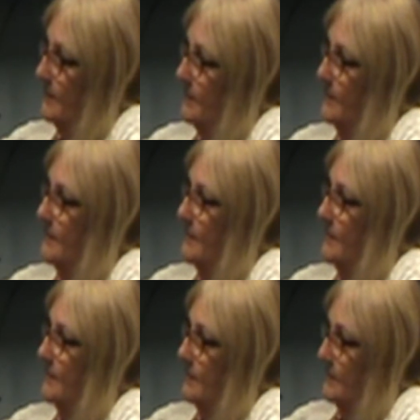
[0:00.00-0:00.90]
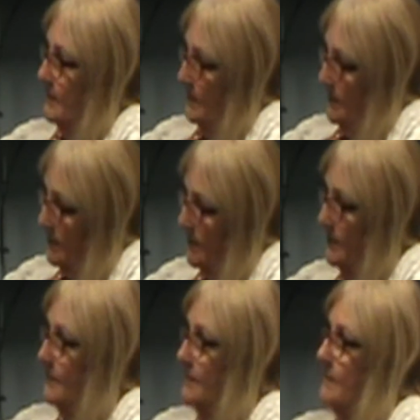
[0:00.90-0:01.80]

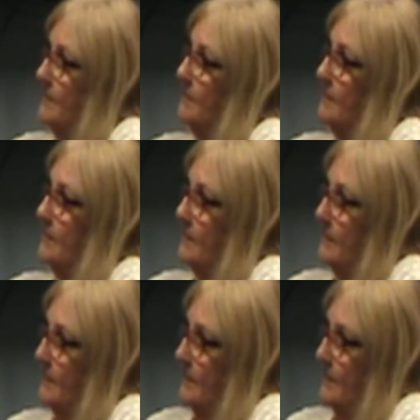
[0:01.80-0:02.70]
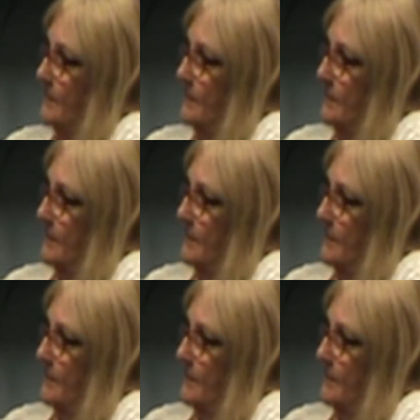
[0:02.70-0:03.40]
No words are spoken by the person on screen.